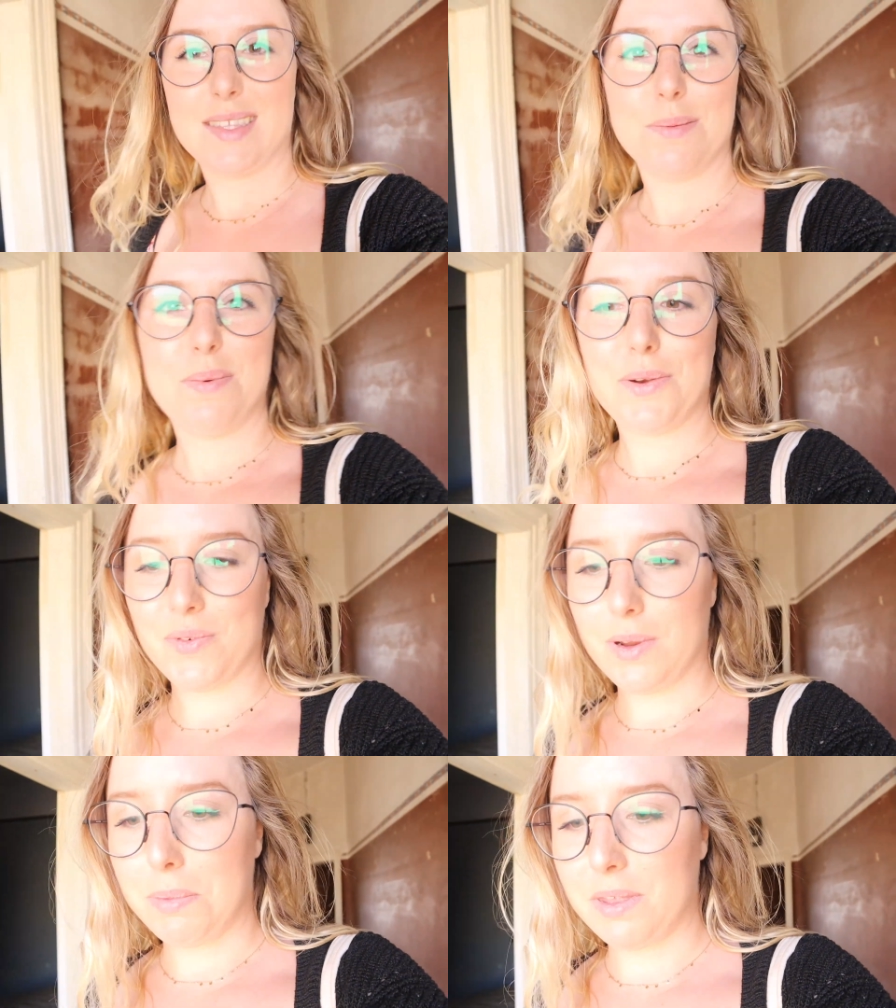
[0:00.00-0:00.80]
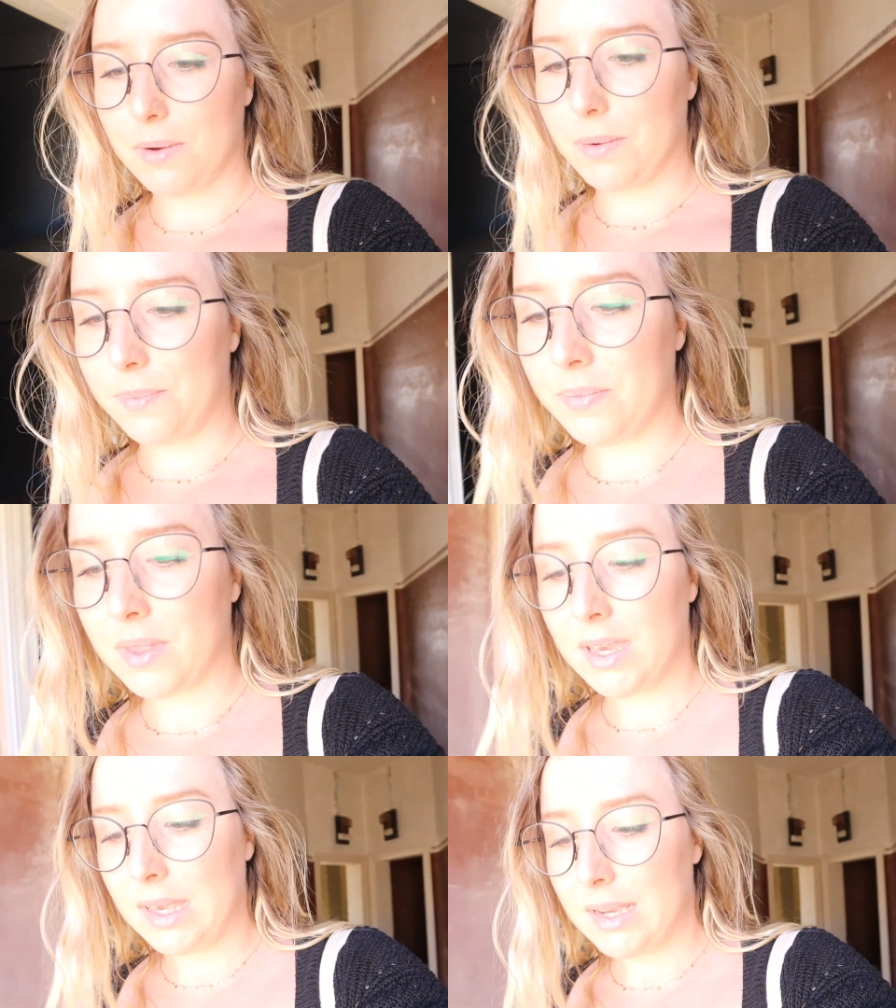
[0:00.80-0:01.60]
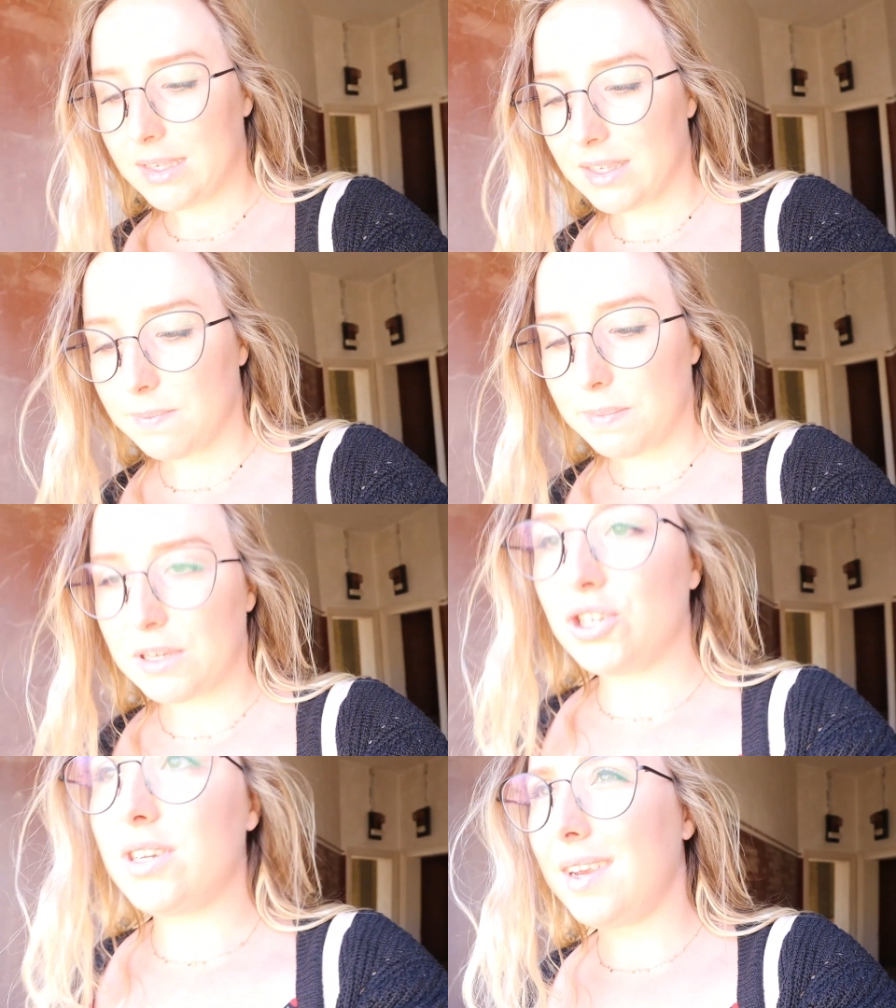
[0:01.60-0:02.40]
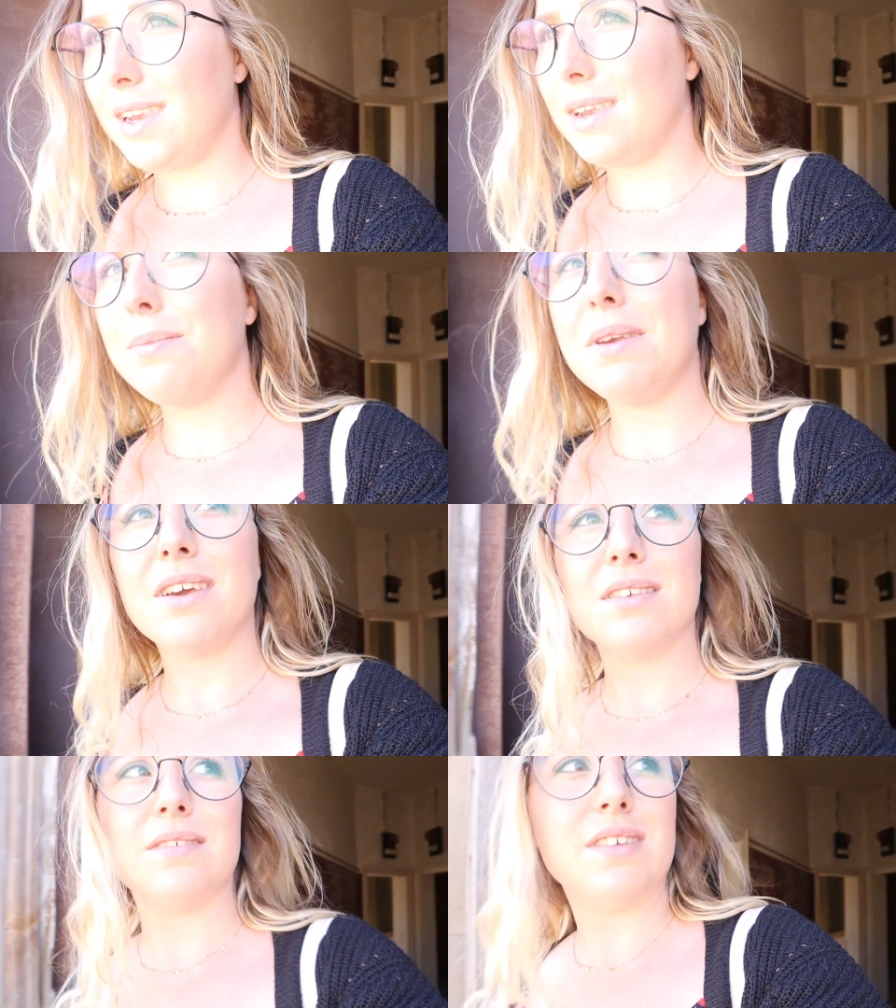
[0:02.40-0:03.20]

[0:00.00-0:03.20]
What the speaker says: a bit creepy though, especially because of the